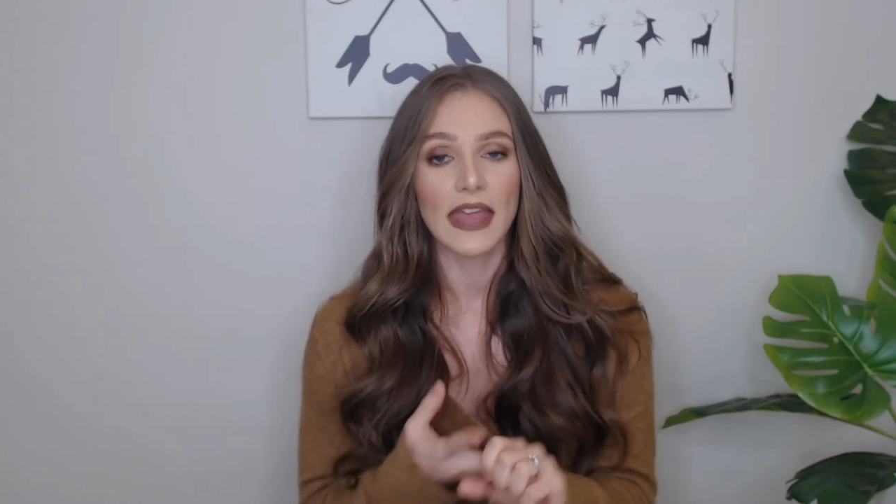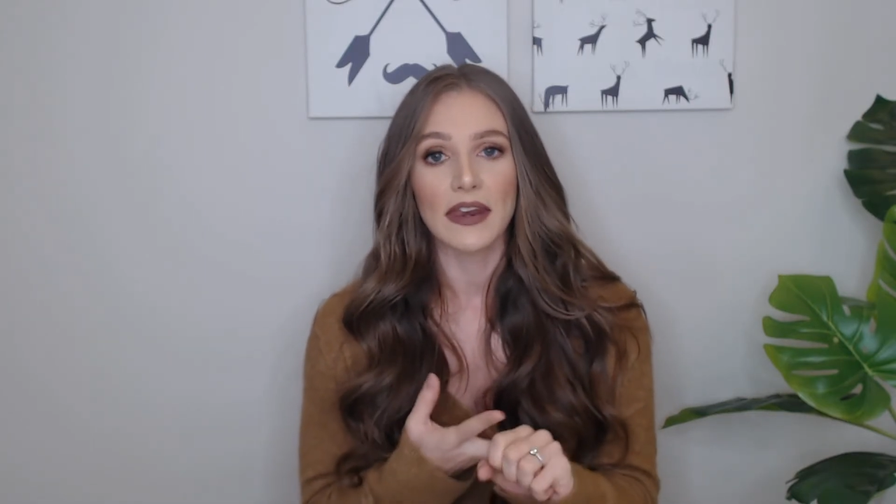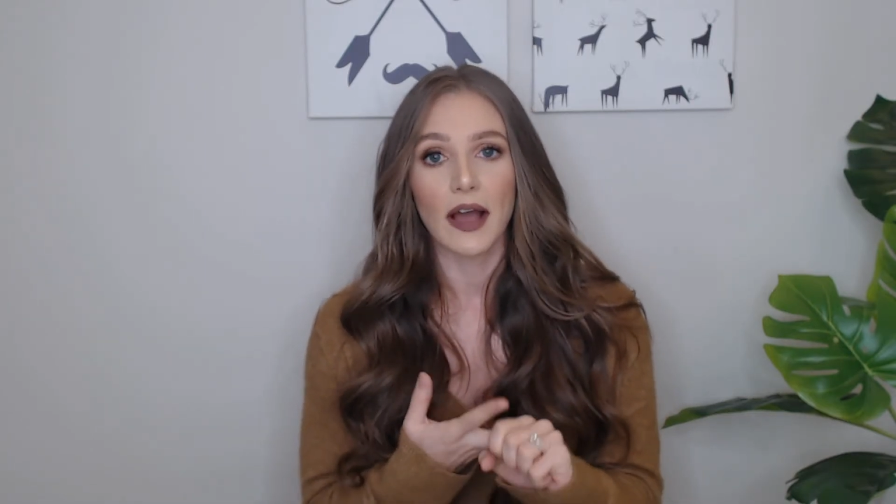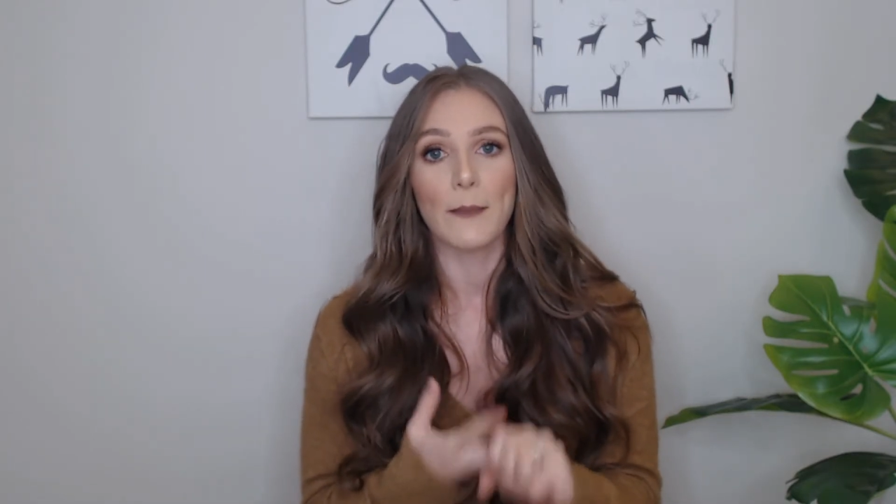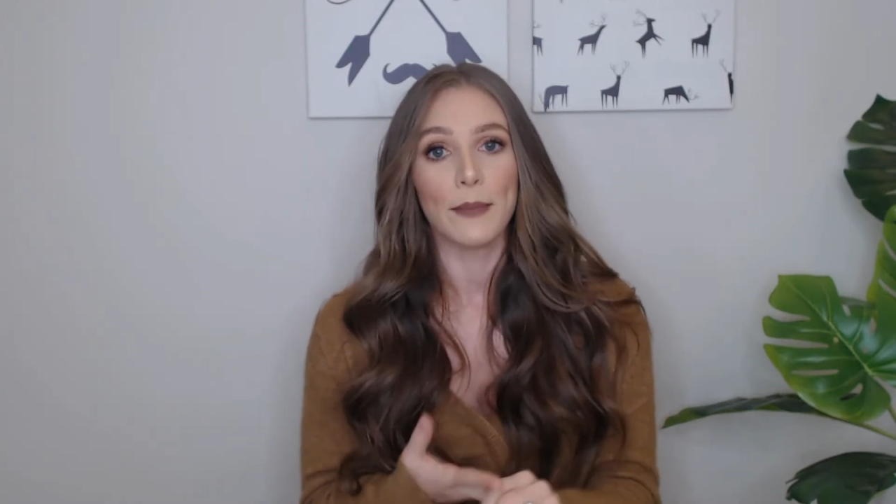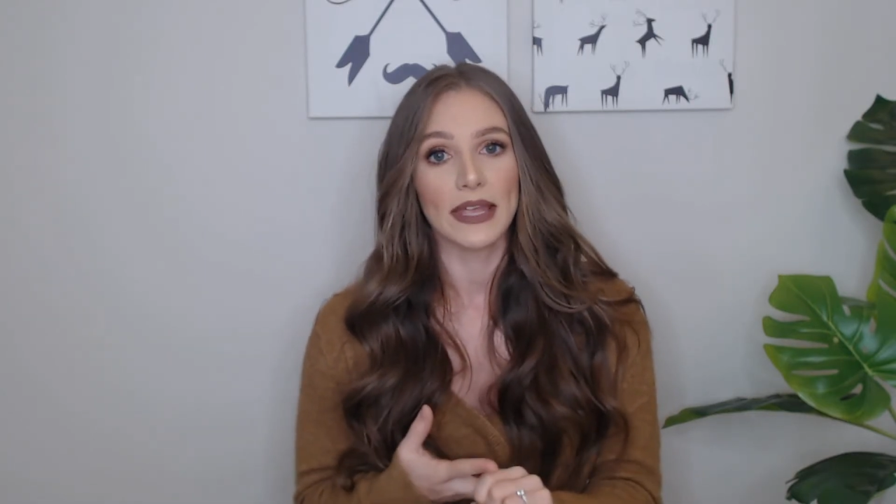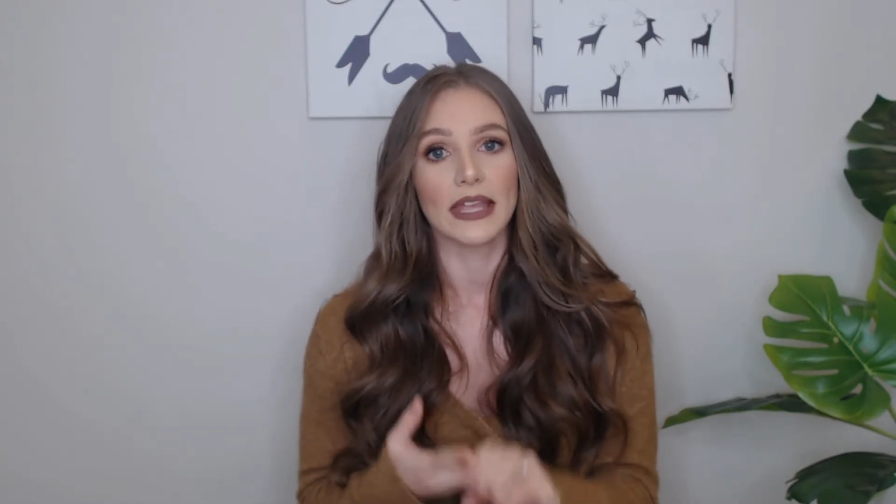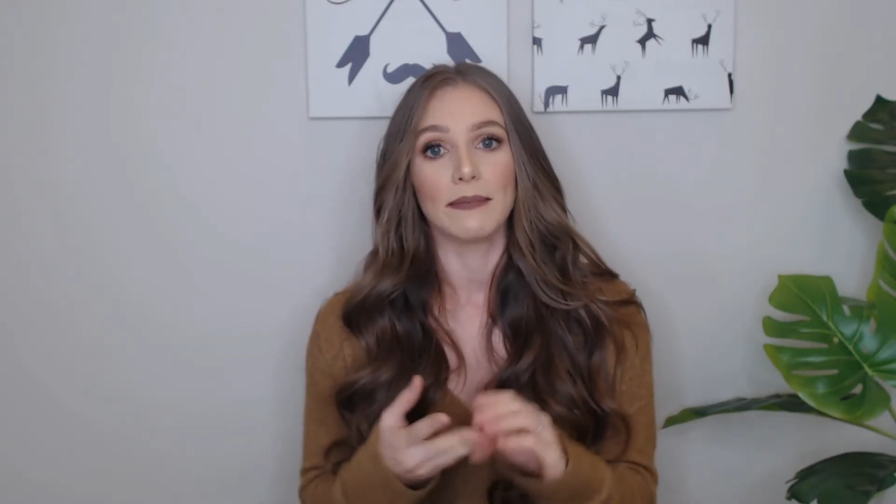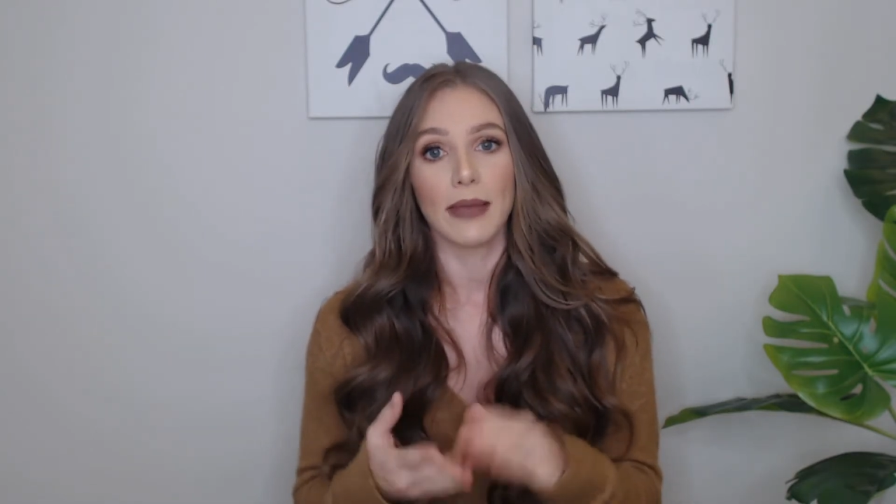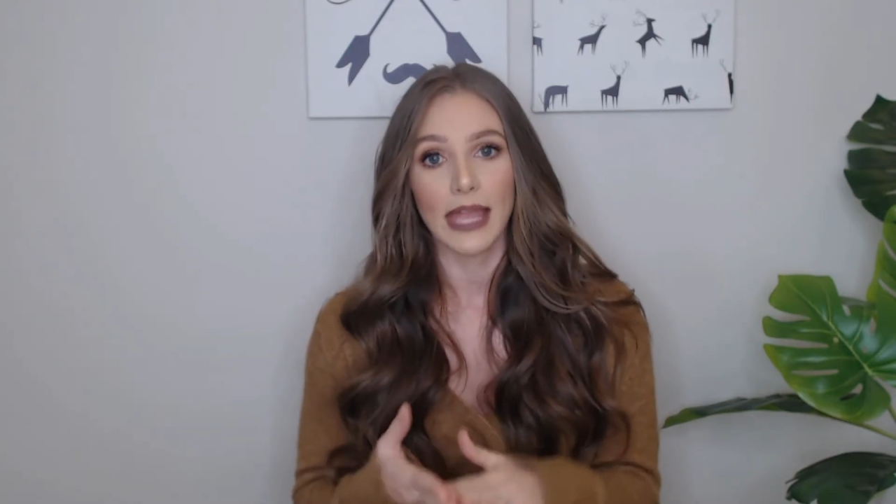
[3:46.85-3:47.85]
and not
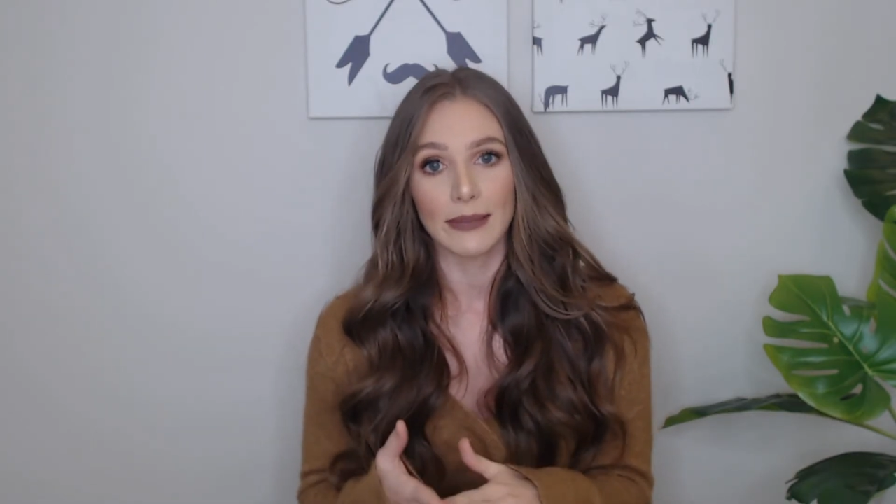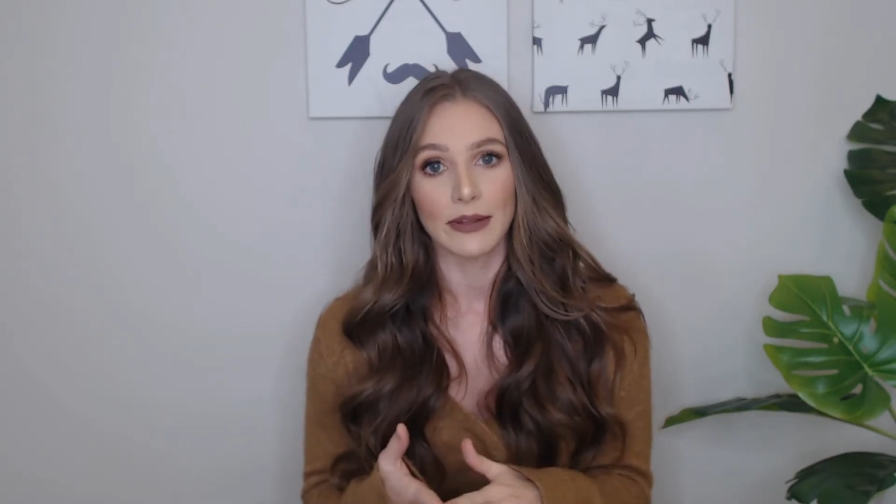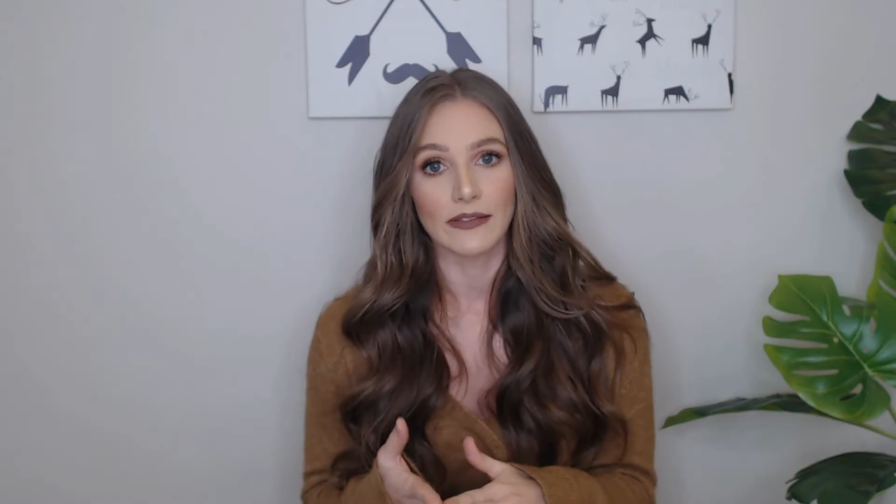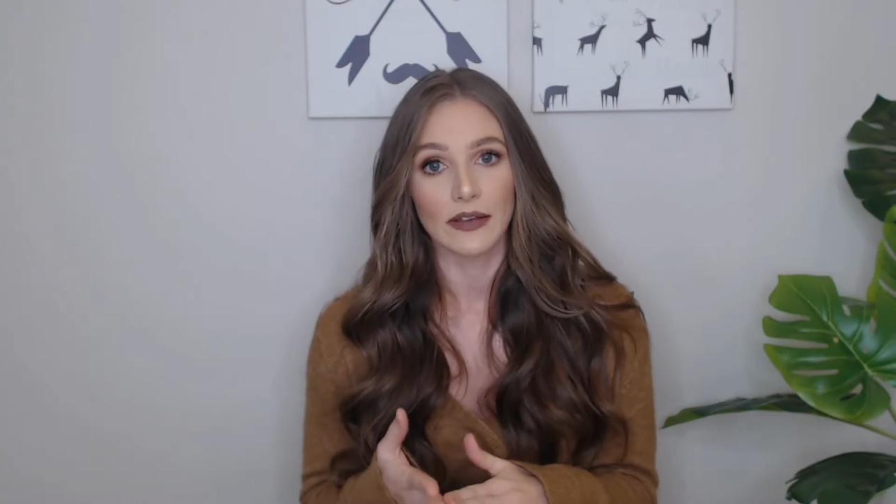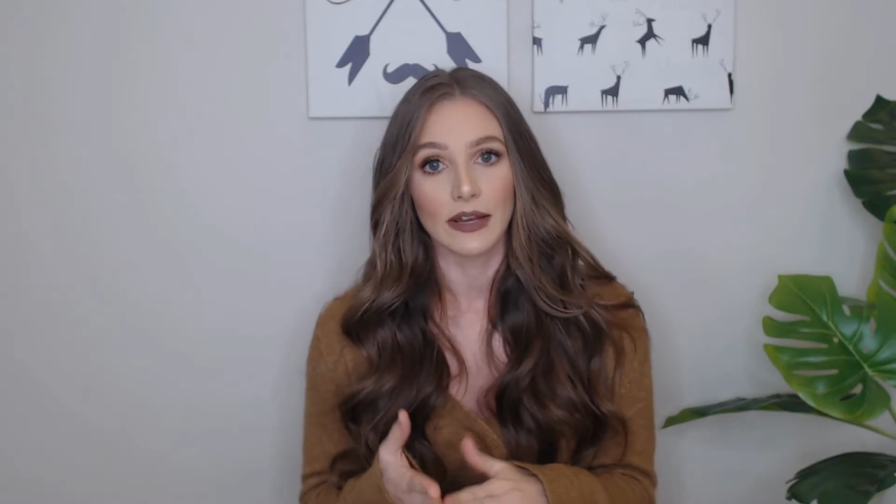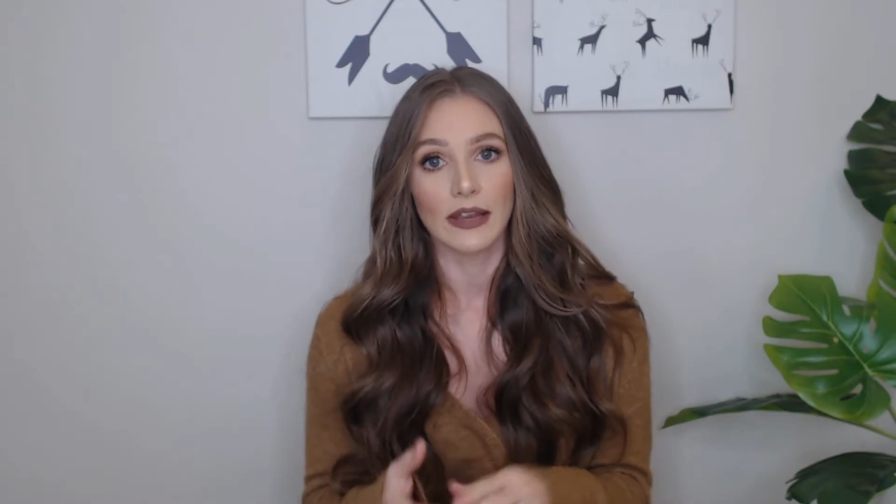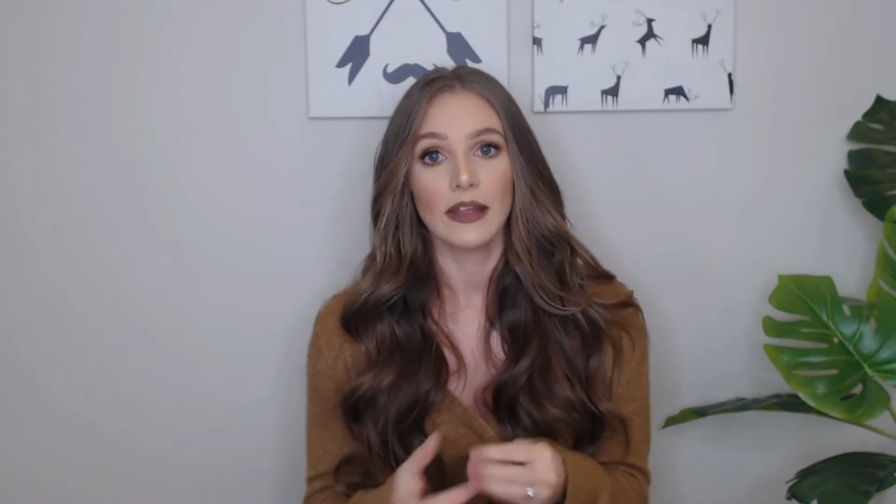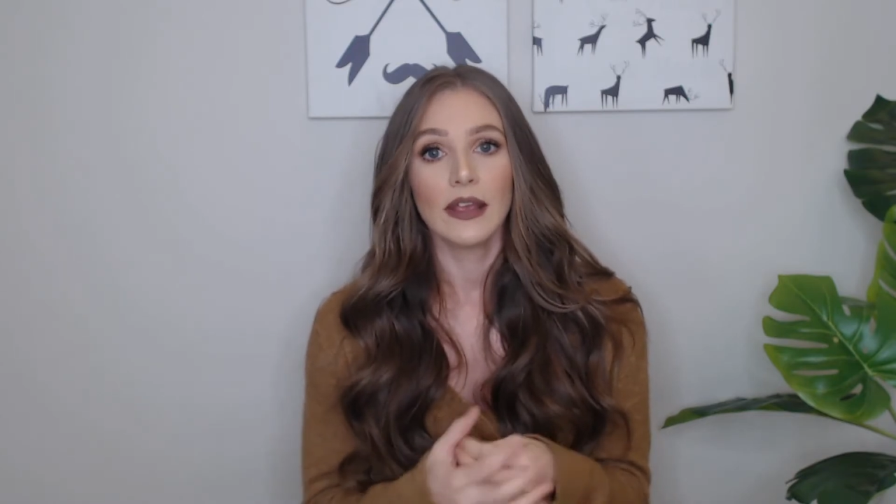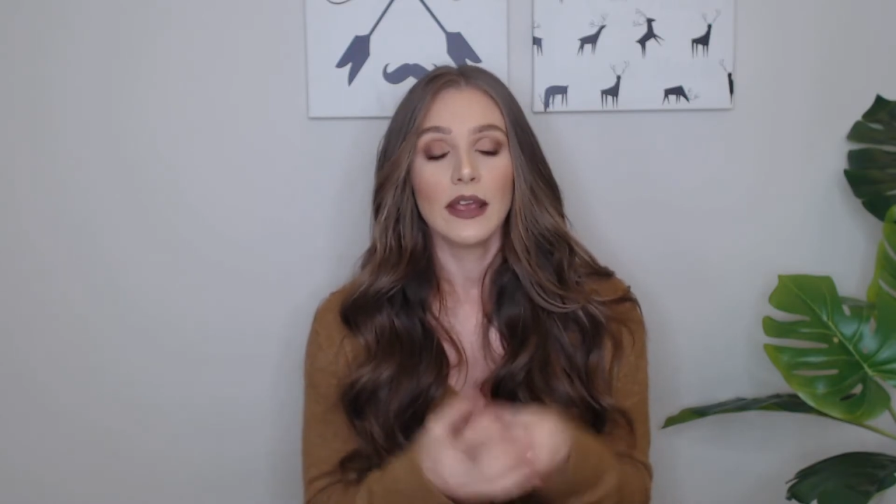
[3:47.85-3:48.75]
making payments on it.